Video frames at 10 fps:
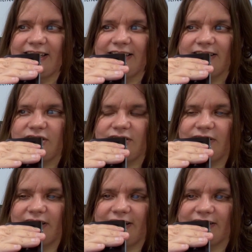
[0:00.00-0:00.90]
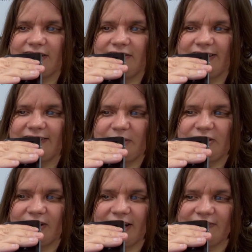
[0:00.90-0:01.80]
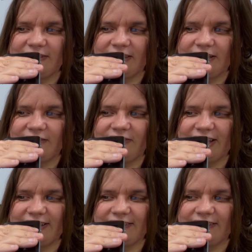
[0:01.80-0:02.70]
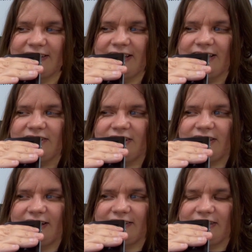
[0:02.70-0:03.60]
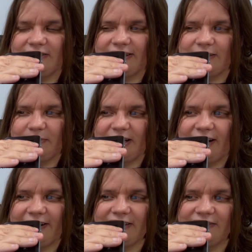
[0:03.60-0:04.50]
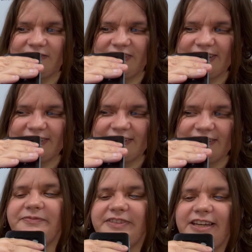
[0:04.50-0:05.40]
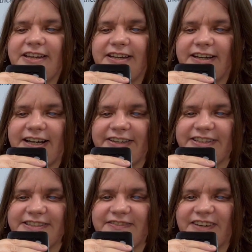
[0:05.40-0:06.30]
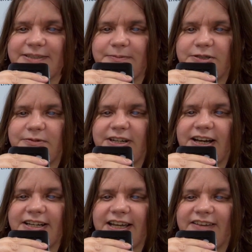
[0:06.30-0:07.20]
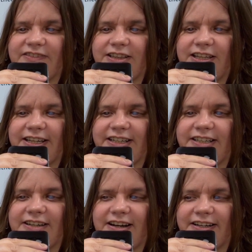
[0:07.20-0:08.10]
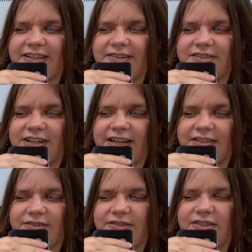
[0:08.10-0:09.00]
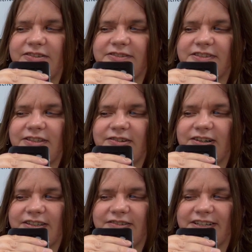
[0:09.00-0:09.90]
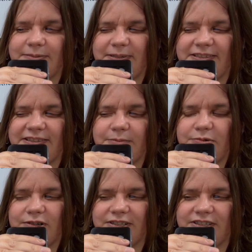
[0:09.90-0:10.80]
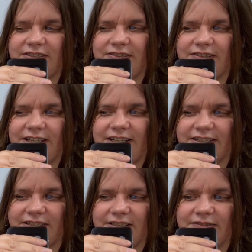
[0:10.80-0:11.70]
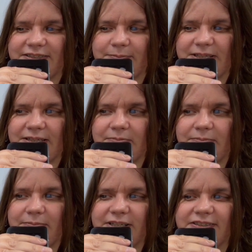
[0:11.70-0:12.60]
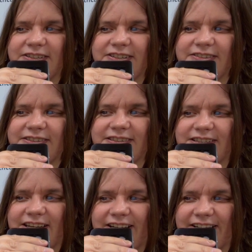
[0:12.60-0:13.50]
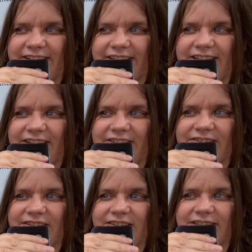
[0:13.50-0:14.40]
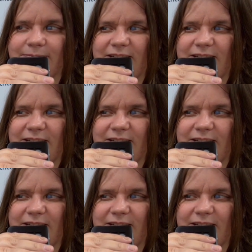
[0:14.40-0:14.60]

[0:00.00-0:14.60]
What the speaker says: to connect USB drives to the device, to connect USB audio devices. On this device, we do not have a line-in audio jack. You use your USB-C port to connect USB mixers and other USB